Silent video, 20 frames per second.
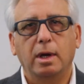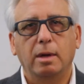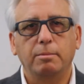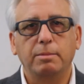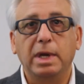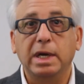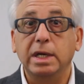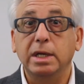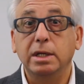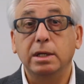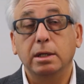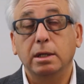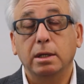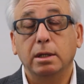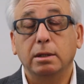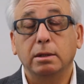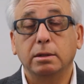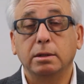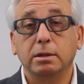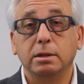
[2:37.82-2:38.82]
many
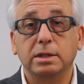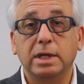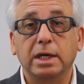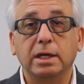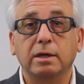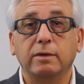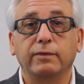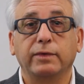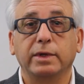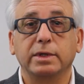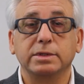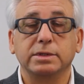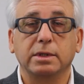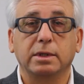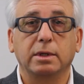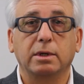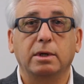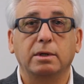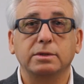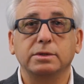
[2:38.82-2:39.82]
negative things
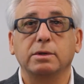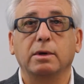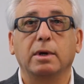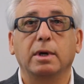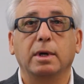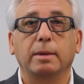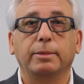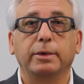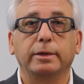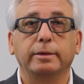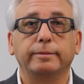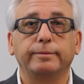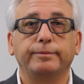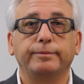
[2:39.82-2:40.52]
that could also happen.